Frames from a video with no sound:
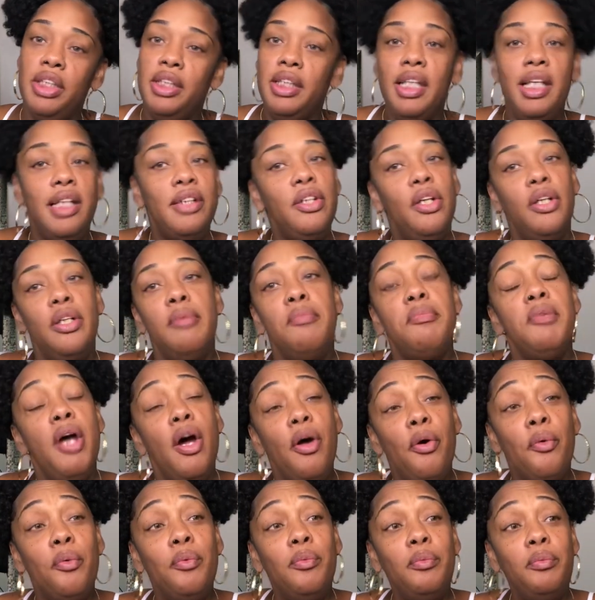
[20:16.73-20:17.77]
And I told him,
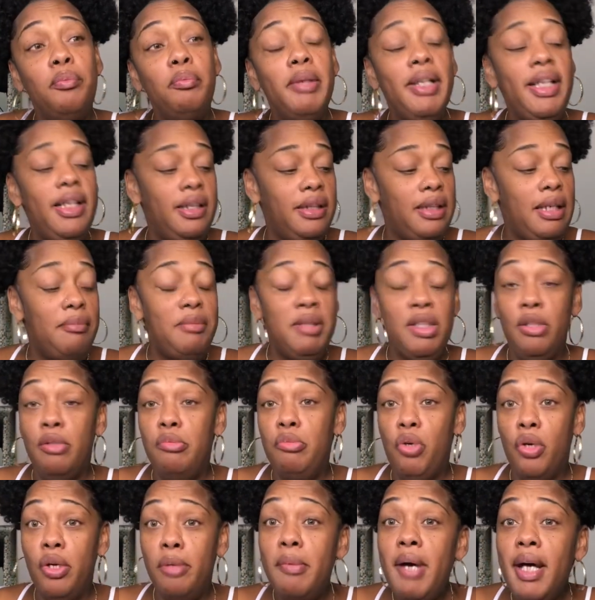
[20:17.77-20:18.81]
no, because I'm still
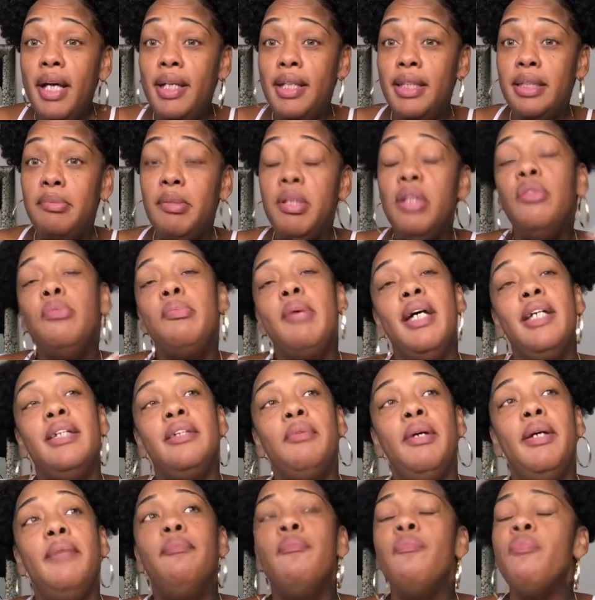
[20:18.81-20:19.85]
mourning my husband who passed
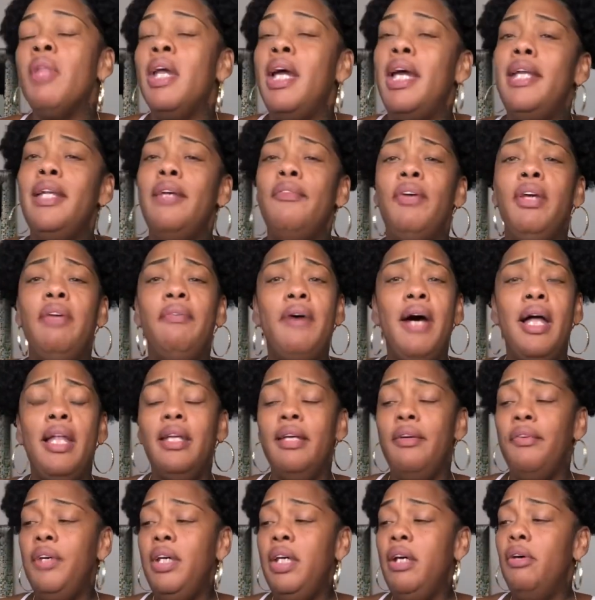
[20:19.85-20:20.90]
away. And if he on
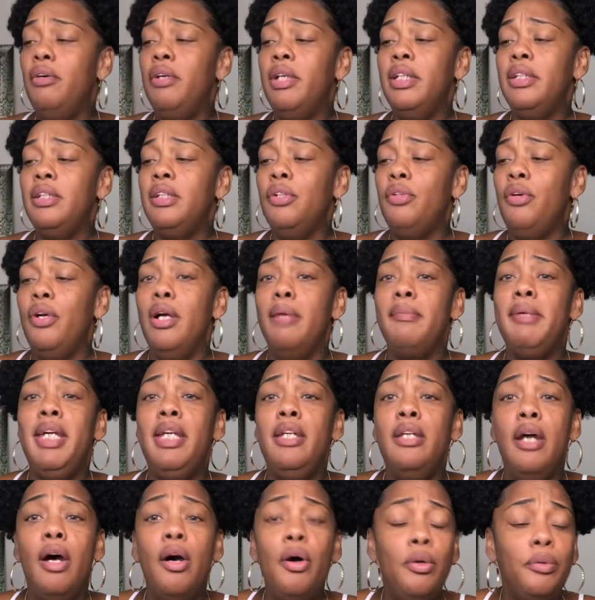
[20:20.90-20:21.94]
Instagram, he
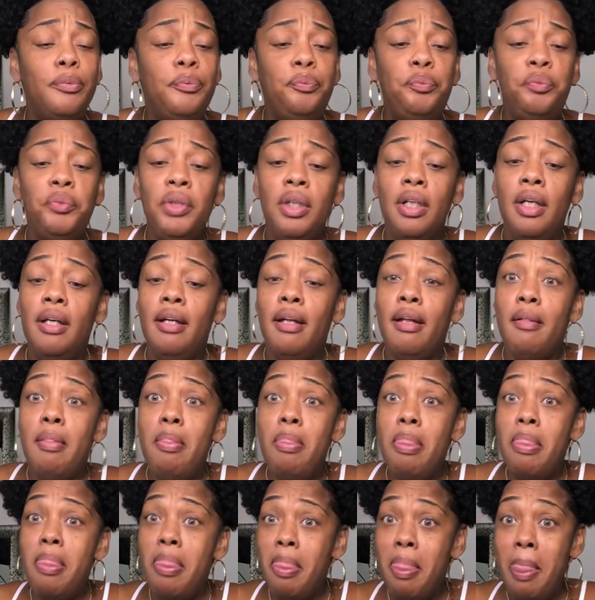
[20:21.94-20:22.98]
know
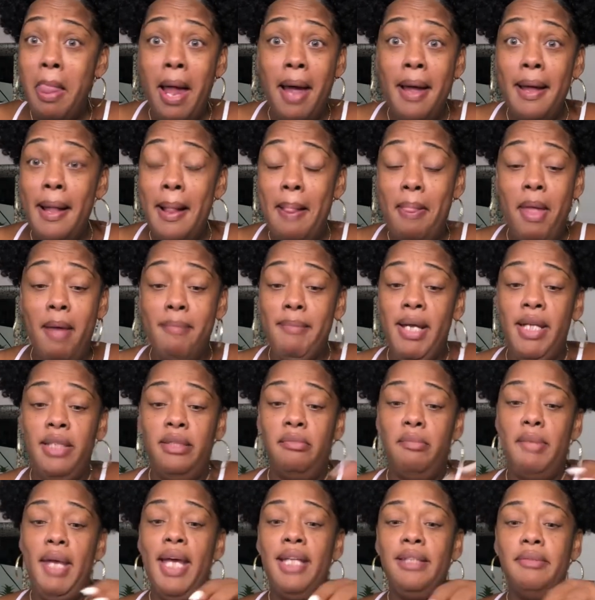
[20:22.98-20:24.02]
that my
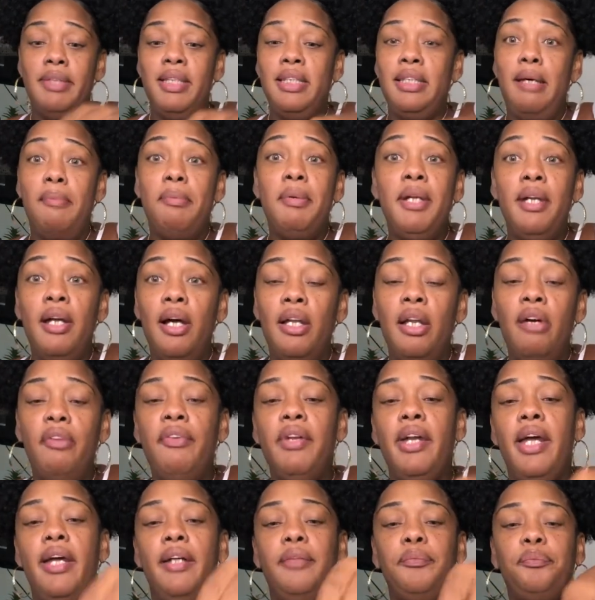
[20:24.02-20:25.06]
husband passed because I put it all over
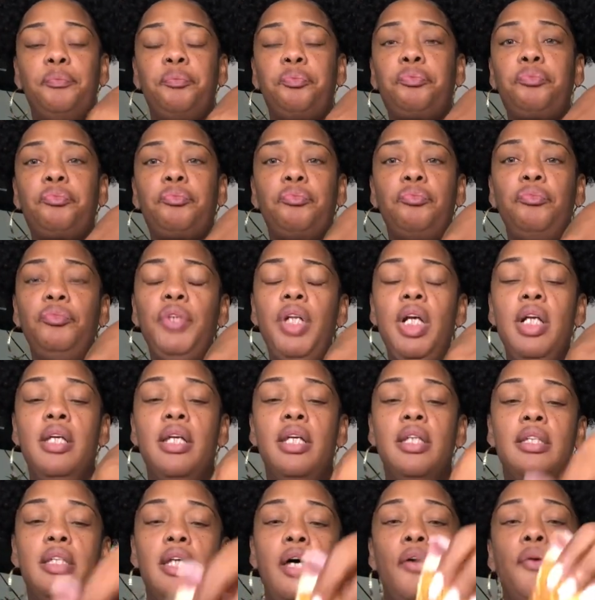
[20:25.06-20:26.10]
that.
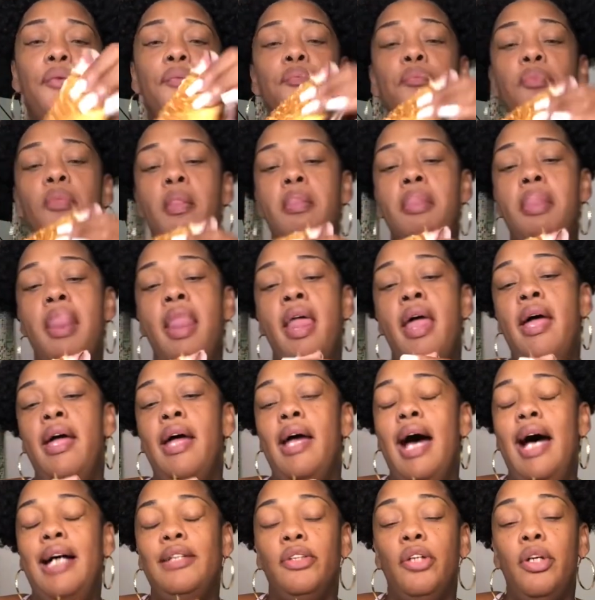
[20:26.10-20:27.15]
So
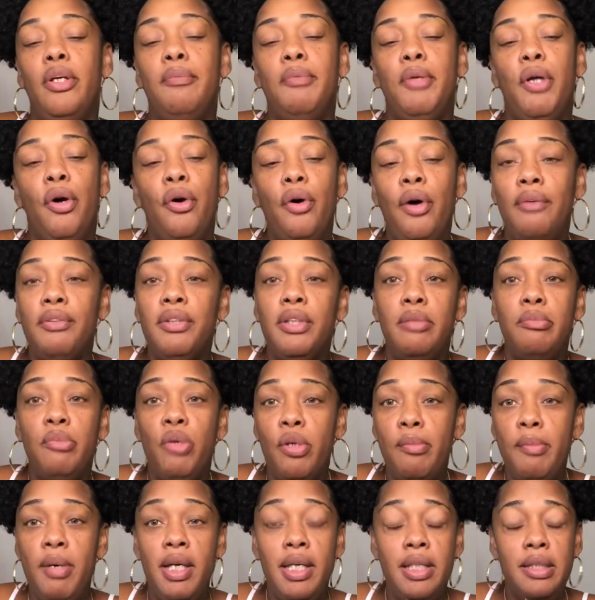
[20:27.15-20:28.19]
I told him, no, I'm still
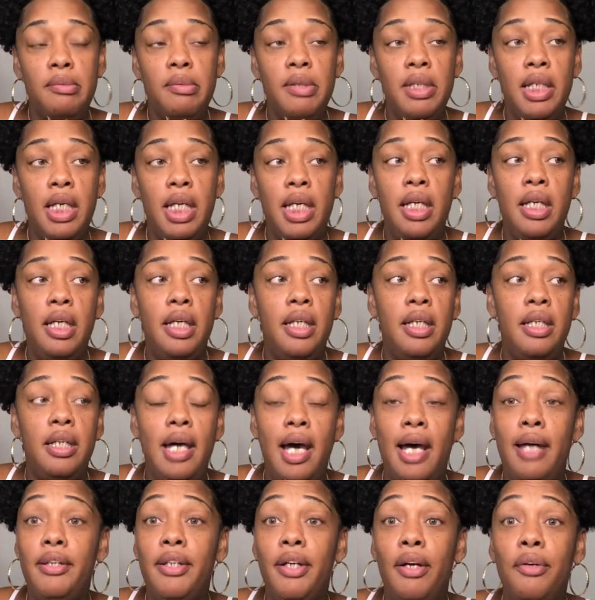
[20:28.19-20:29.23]
mourning my husband and
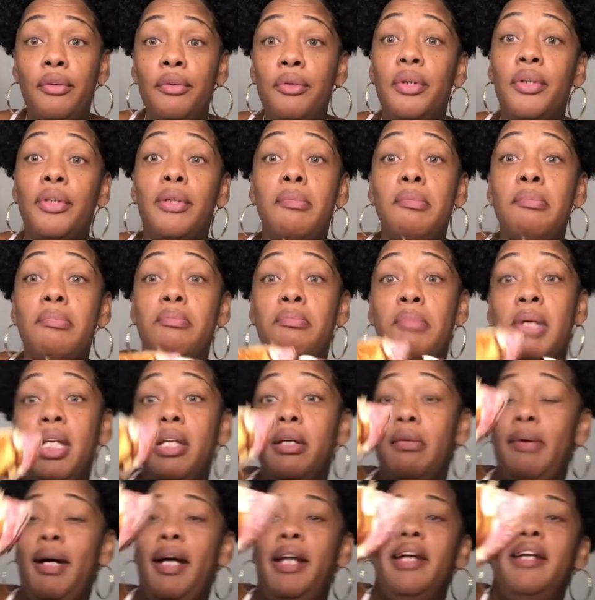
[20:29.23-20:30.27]
I don't want to meet
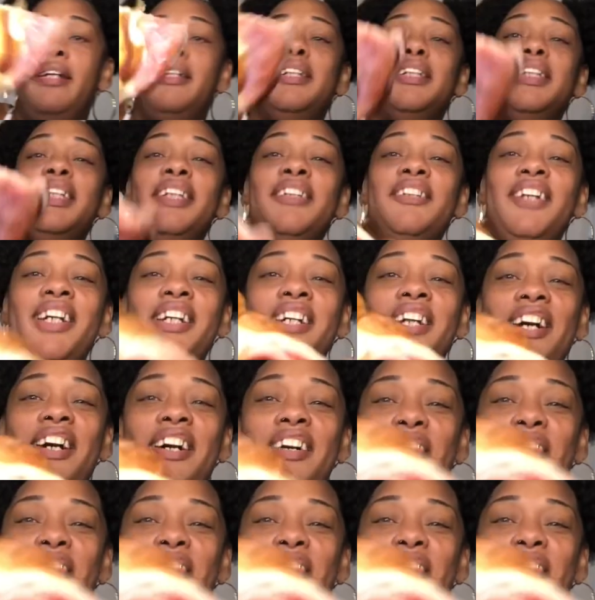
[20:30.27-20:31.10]
nobody else right now.